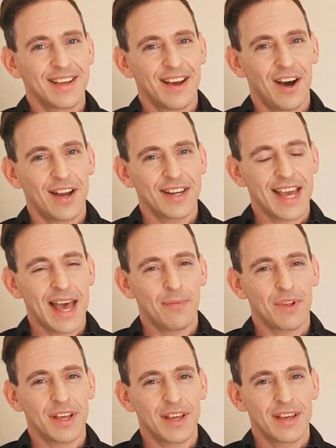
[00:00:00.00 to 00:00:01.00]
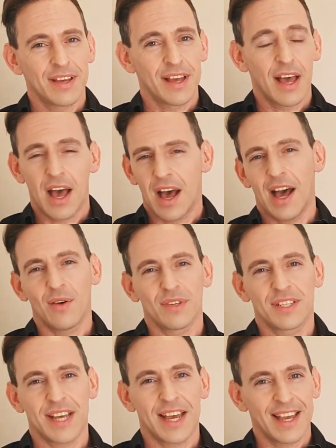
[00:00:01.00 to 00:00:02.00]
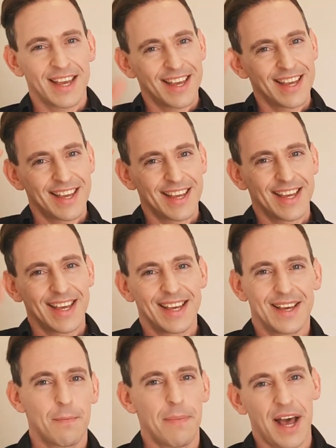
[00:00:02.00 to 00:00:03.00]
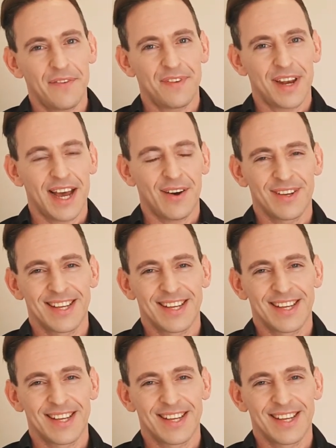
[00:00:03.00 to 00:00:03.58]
on Cambly, I will say bye for now.